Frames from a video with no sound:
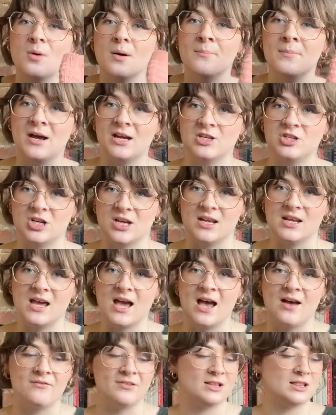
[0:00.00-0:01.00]
imagine
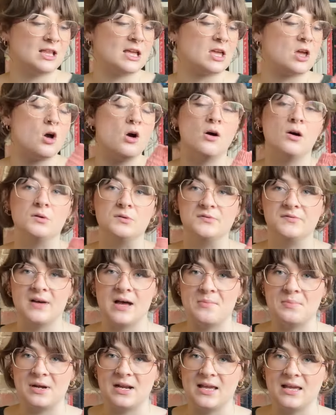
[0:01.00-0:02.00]
having like a whole
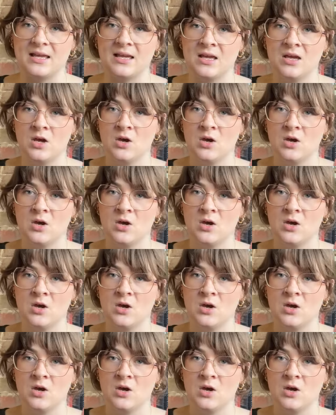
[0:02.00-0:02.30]
family